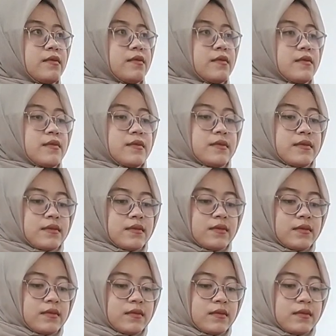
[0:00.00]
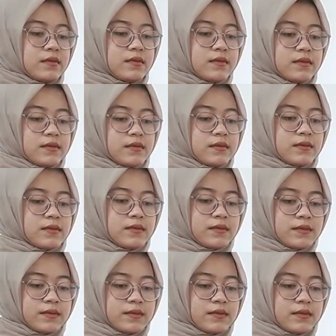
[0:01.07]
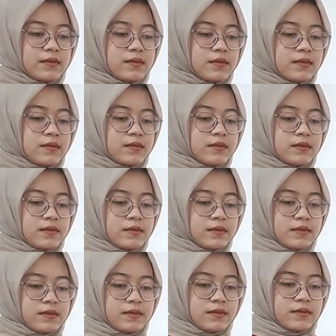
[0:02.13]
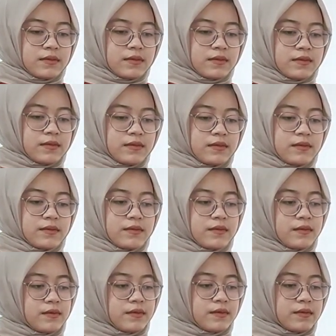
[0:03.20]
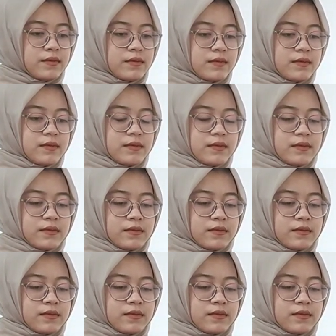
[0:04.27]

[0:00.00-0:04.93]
(no one is talking)